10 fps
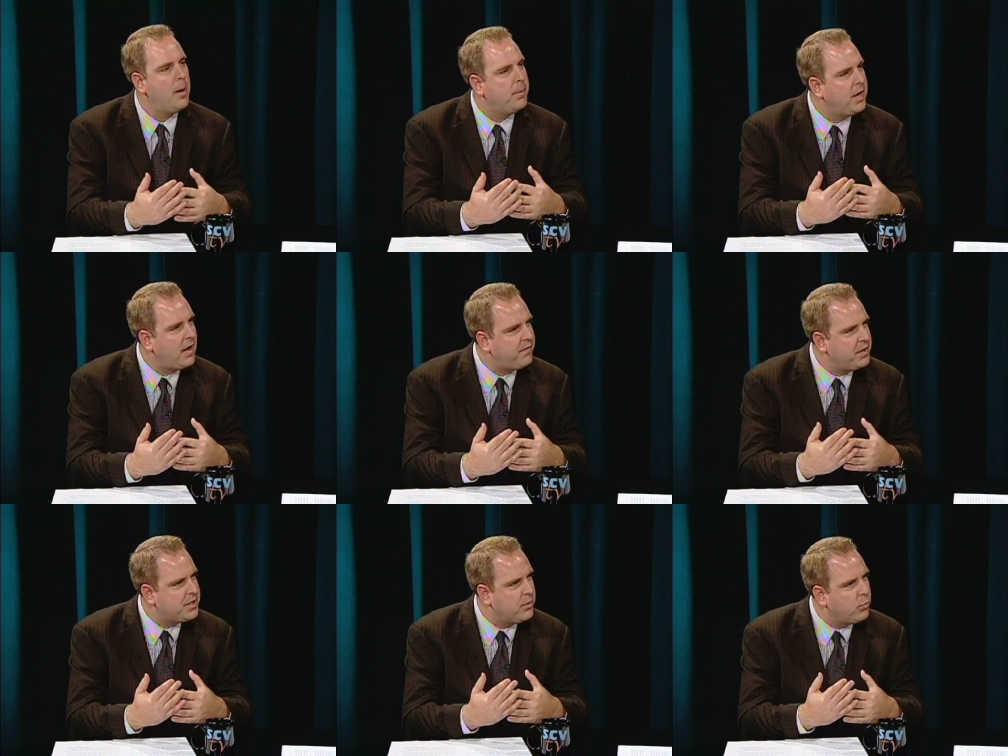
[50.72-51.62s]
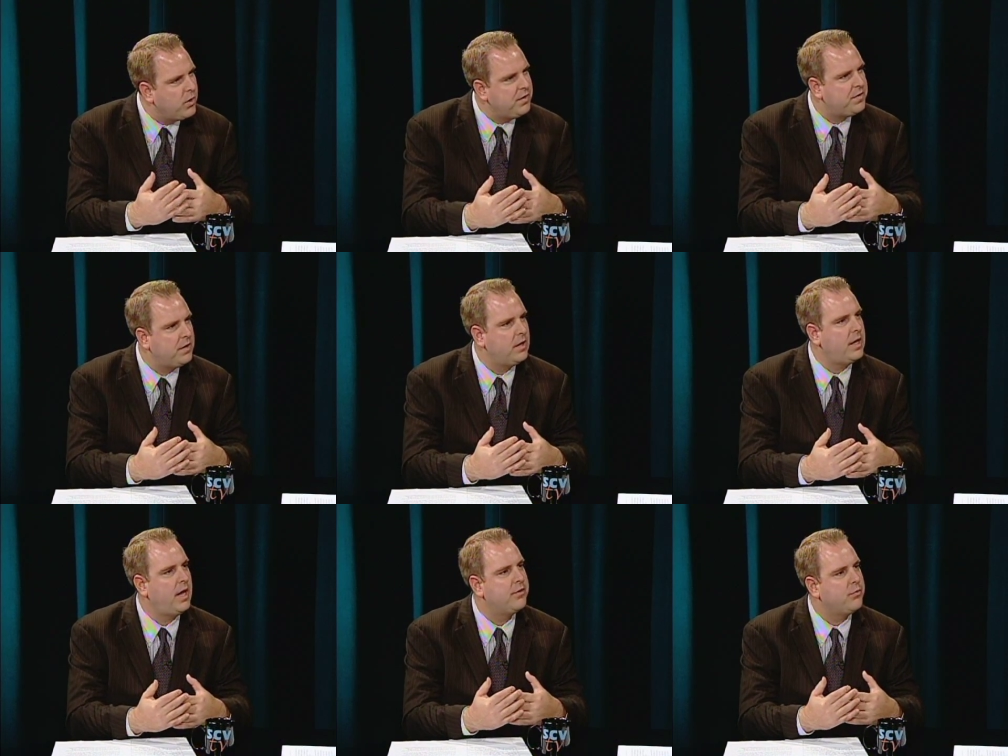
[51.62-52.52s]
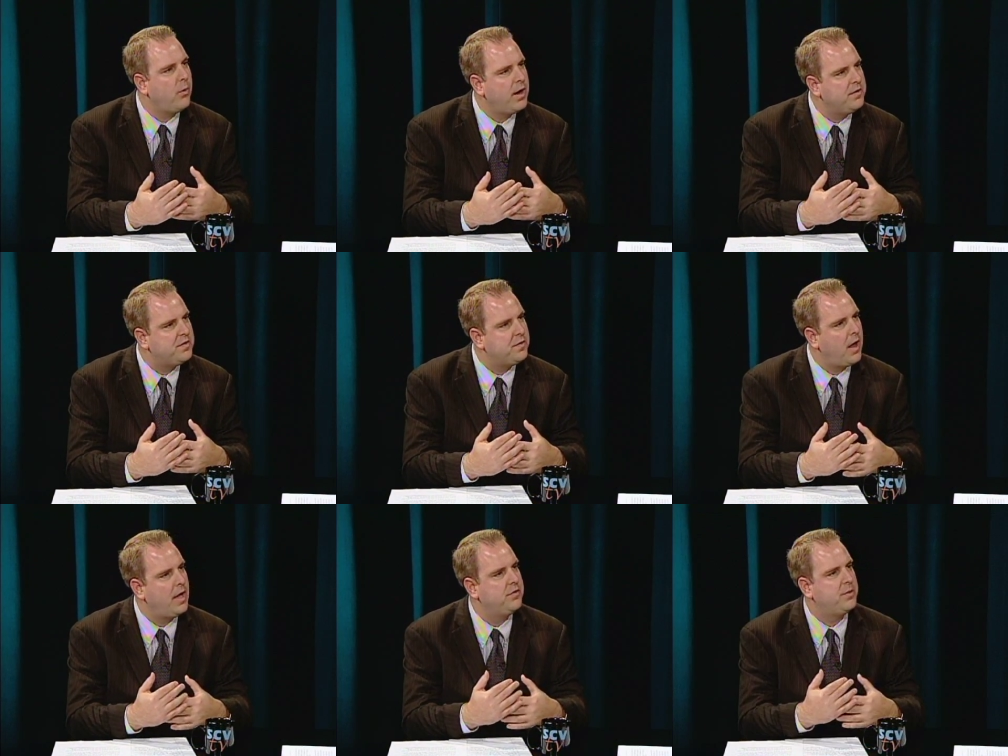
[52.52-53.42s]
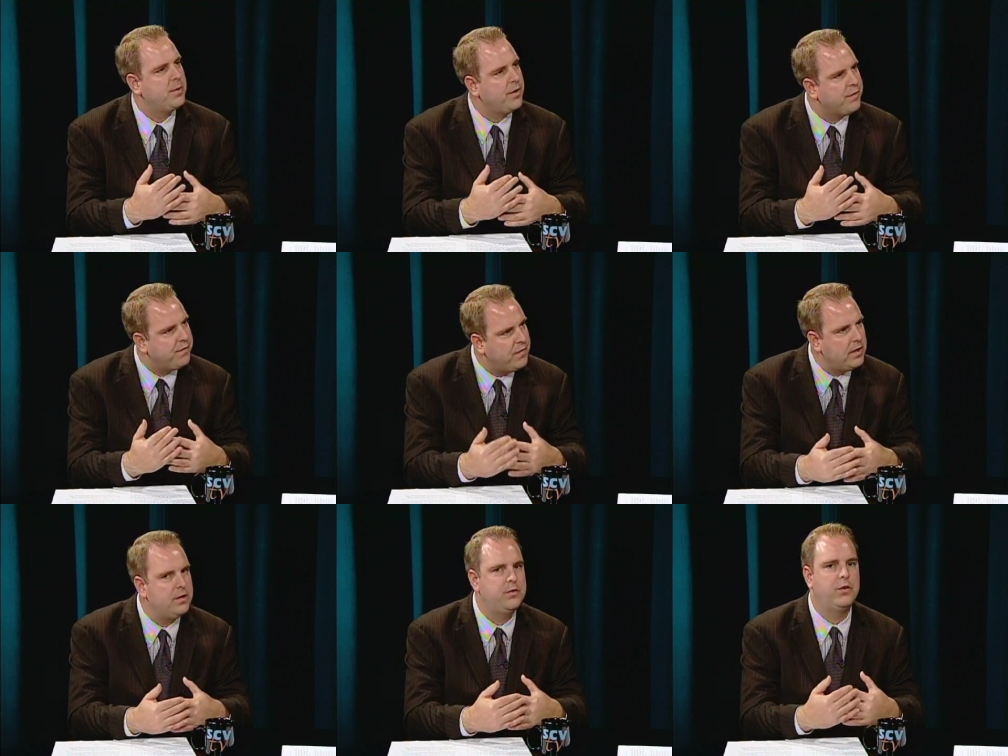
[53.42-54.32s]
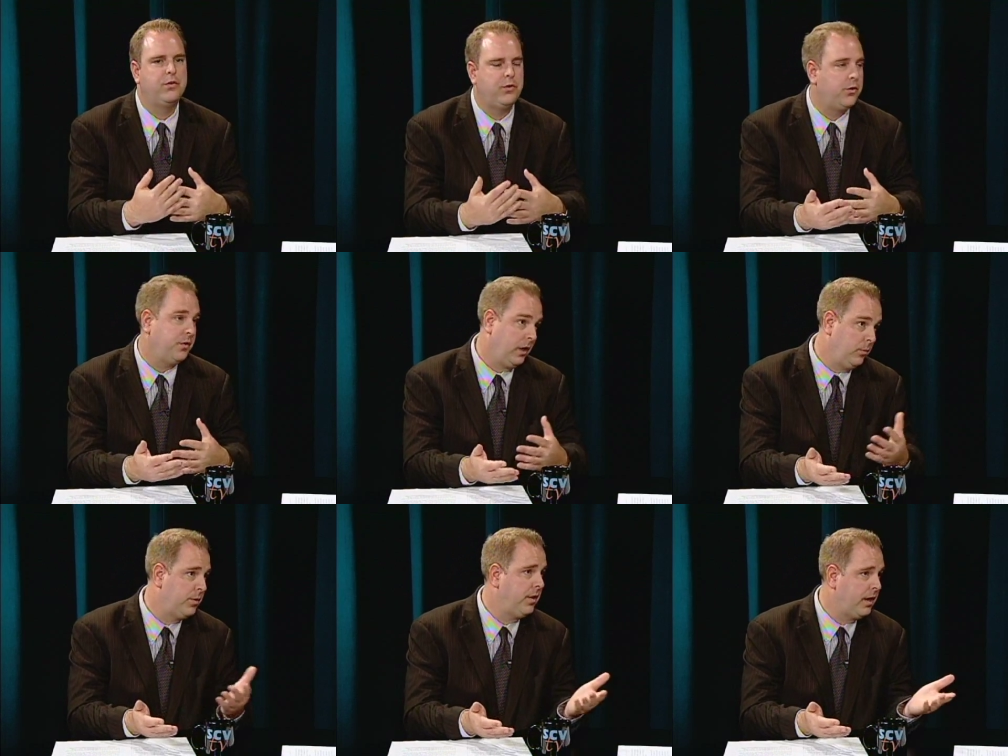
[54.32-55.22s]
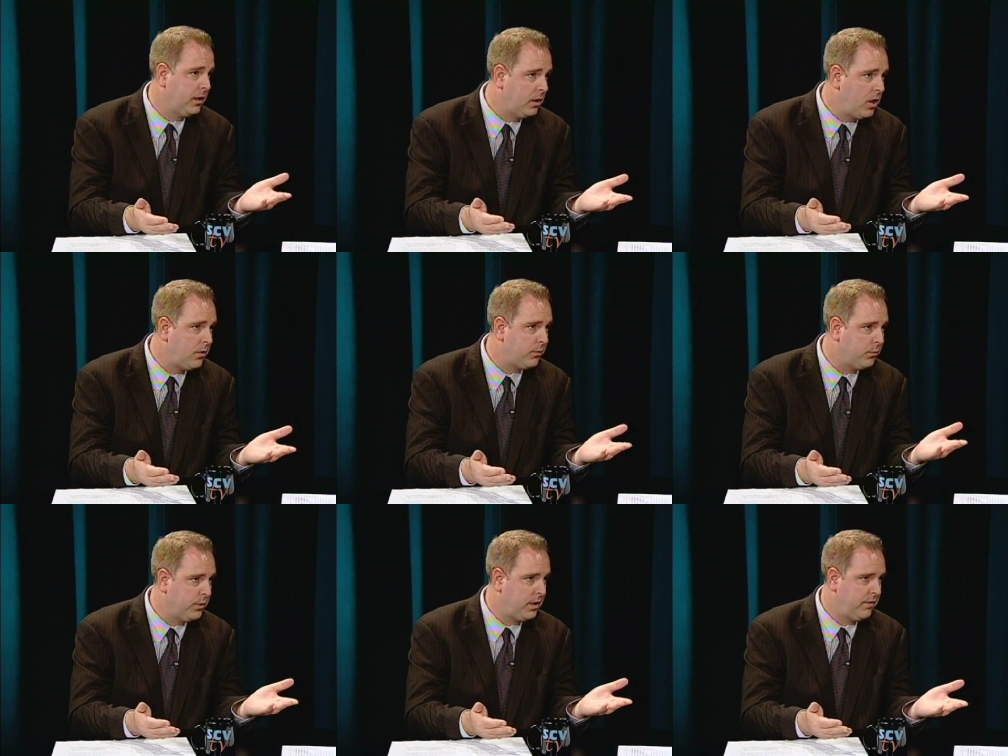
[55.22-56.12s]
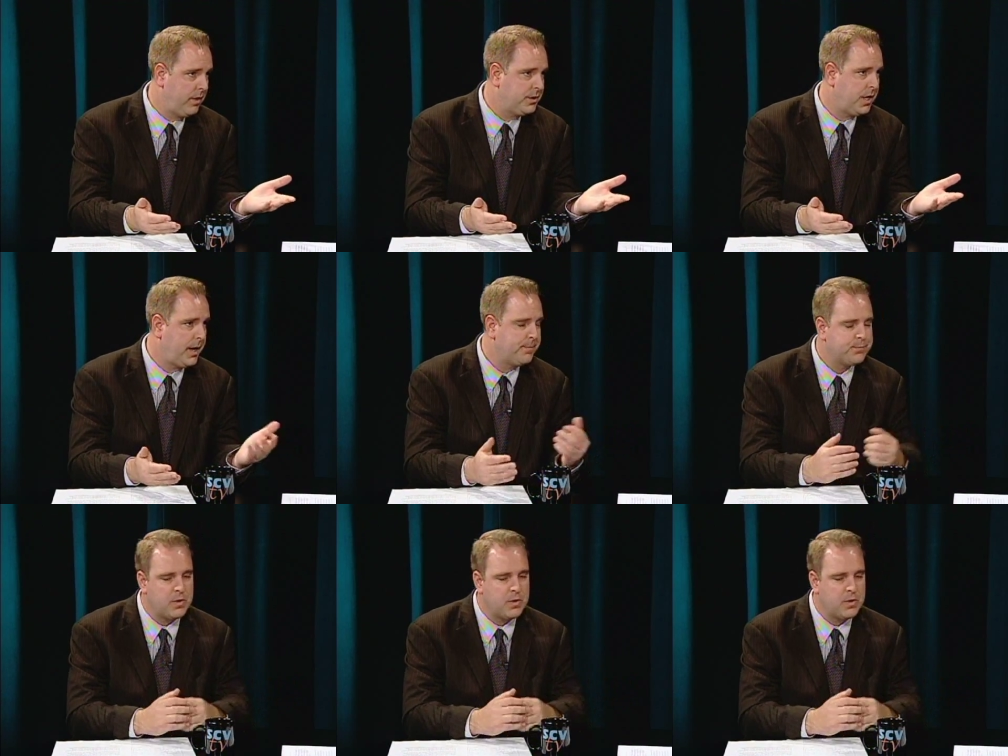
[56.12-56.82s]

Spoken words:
but FHA recently has raised some of their fees associated with taking a loan with FHA.